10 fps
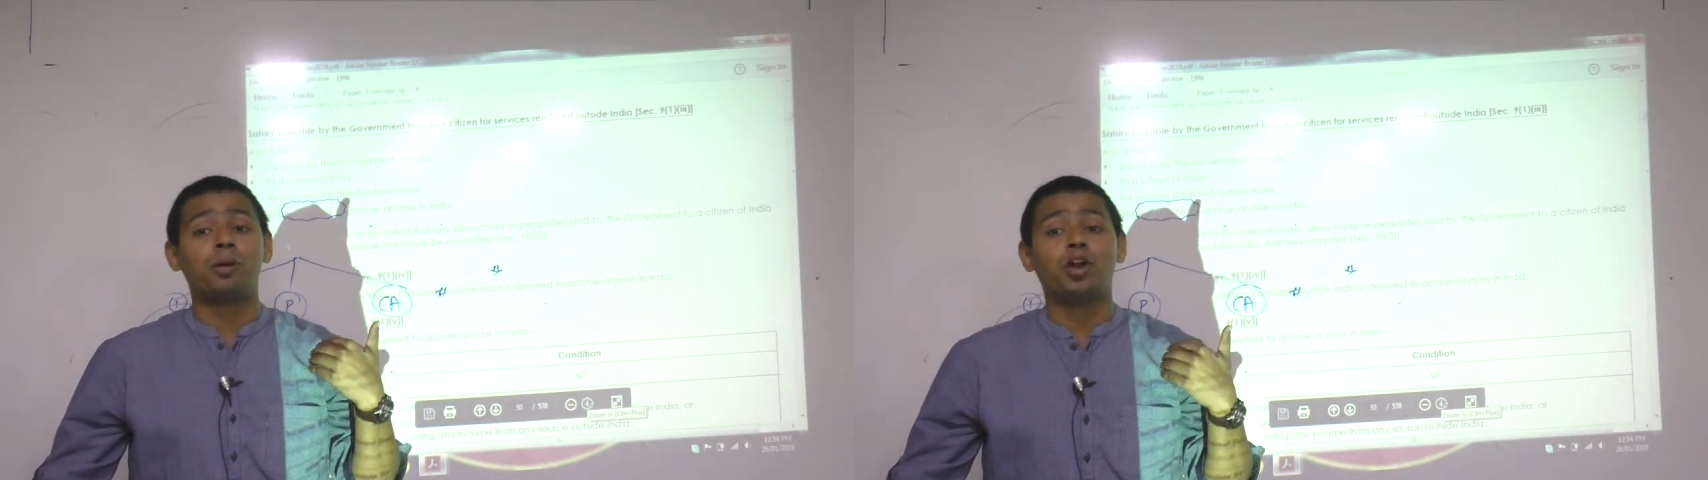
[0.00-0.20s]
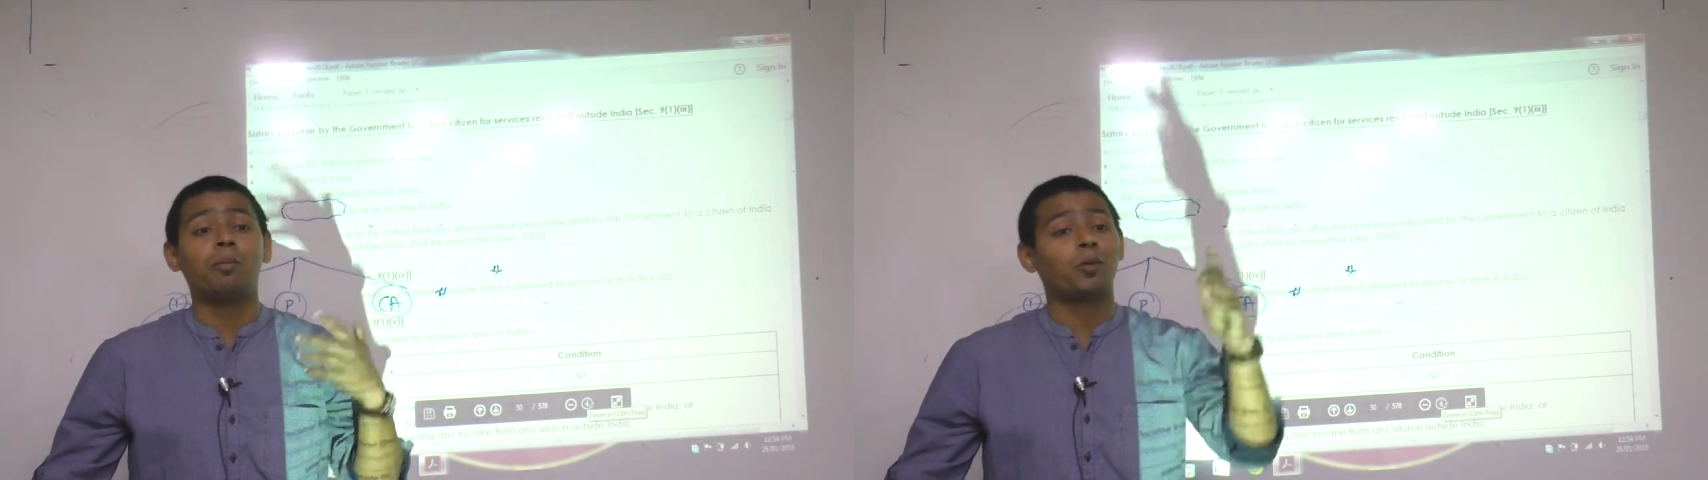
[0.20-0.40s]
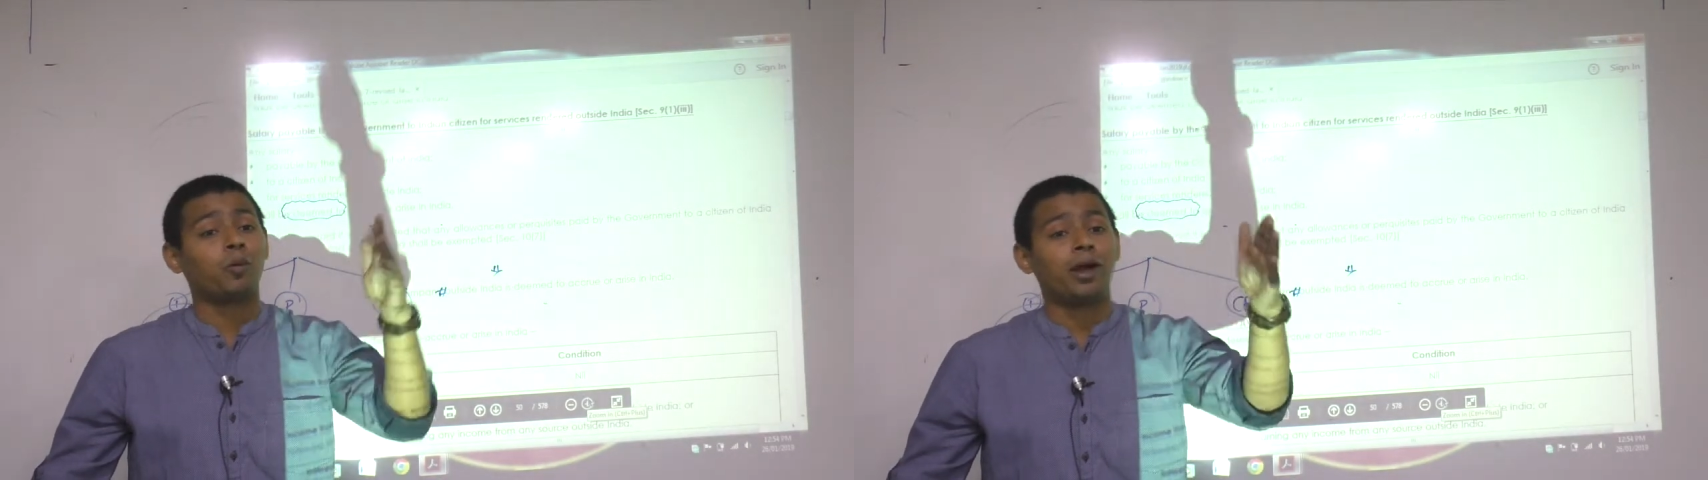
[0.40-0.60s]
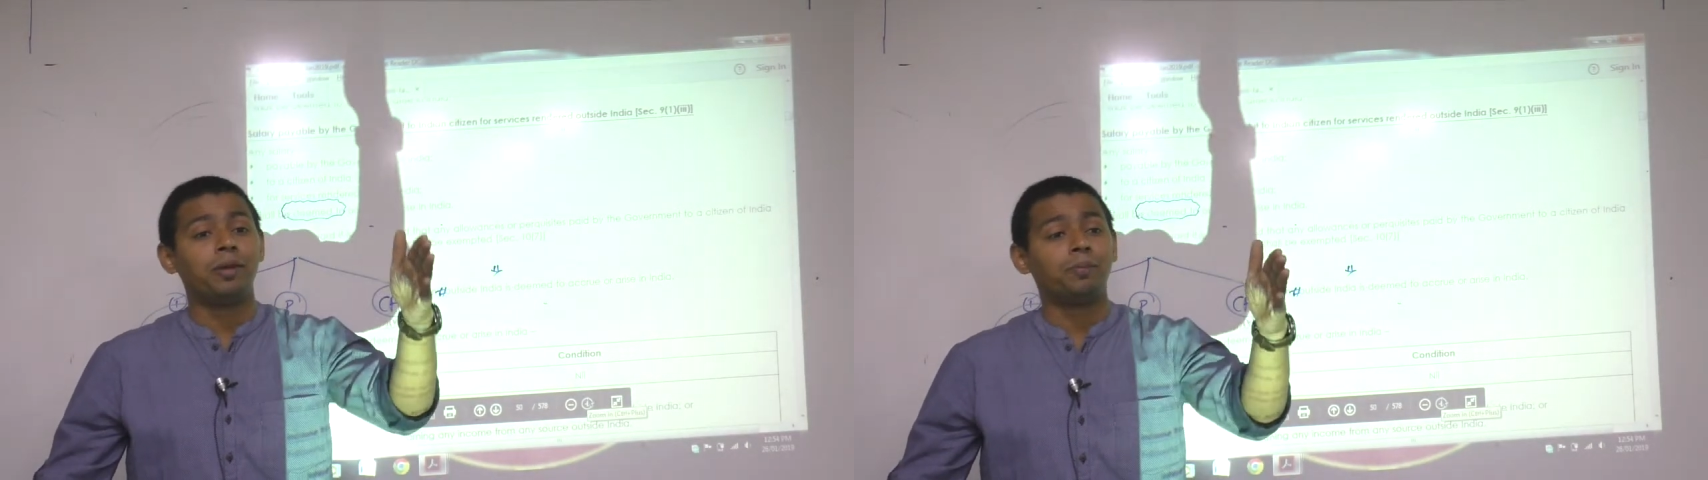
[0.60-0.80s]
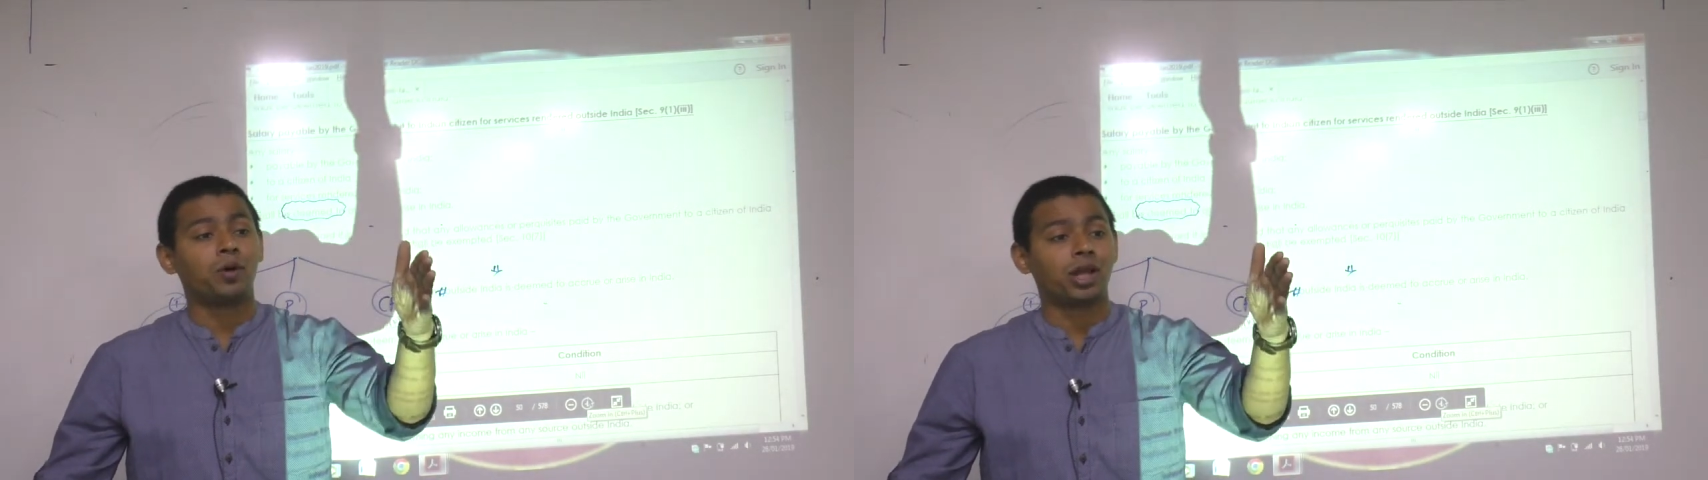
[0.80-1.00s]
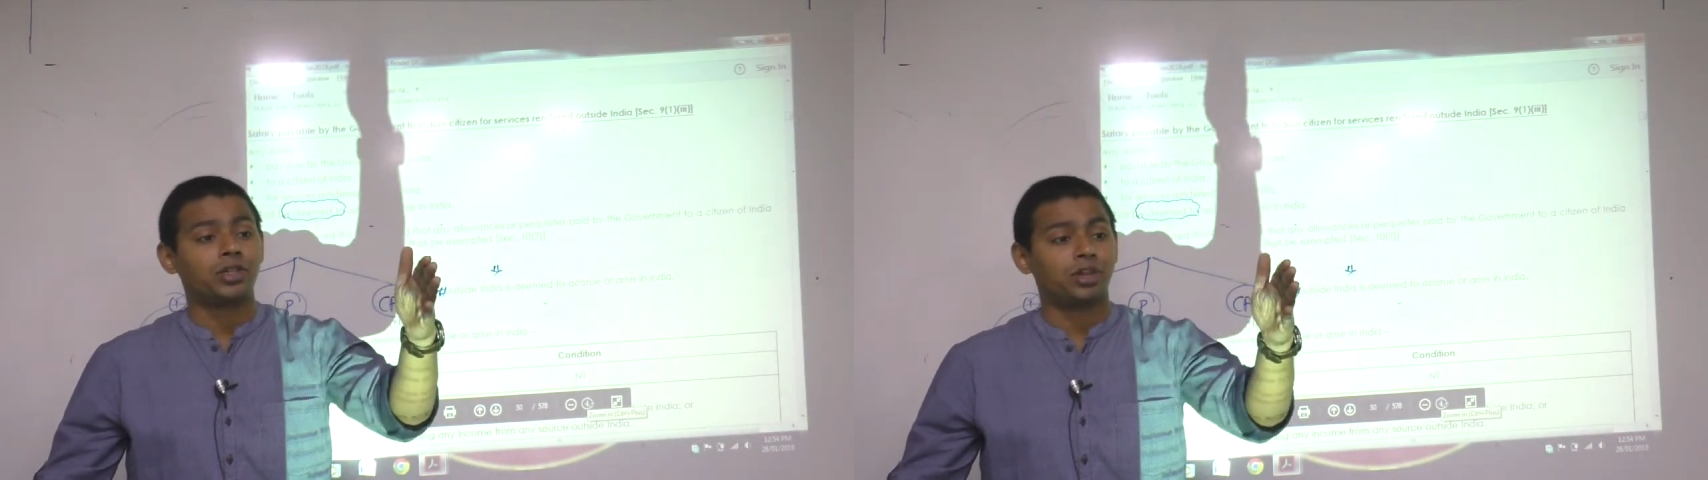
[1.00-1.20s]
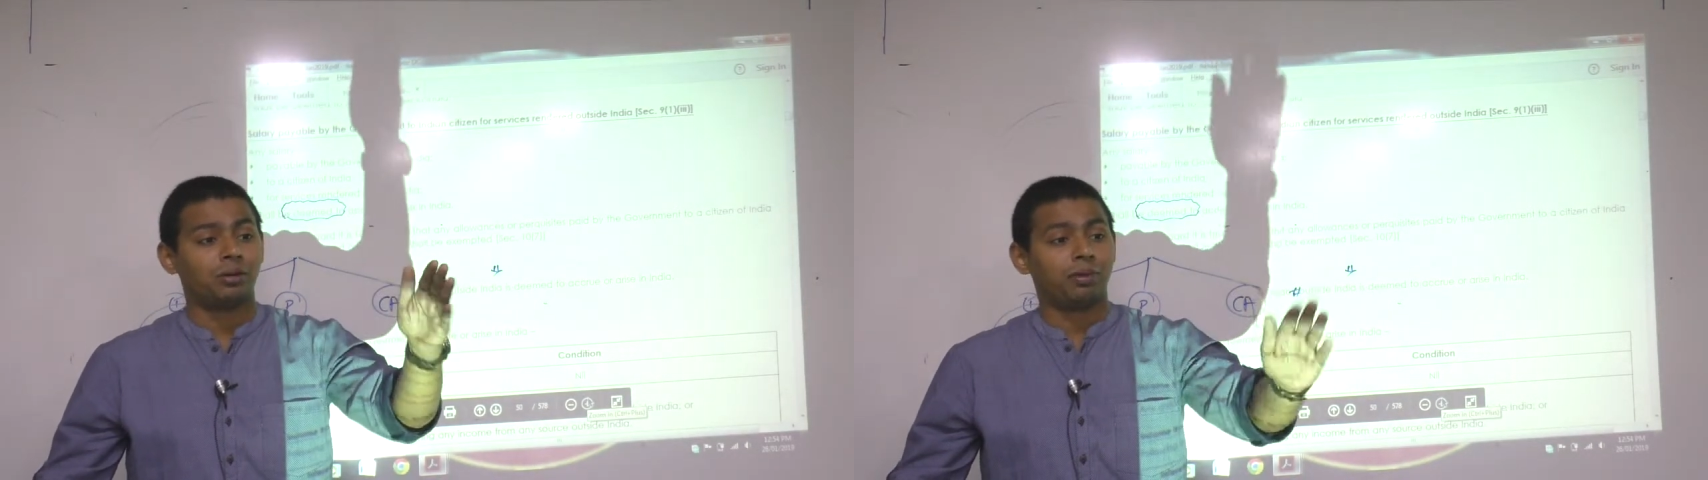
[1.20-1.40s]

may not provide him protection,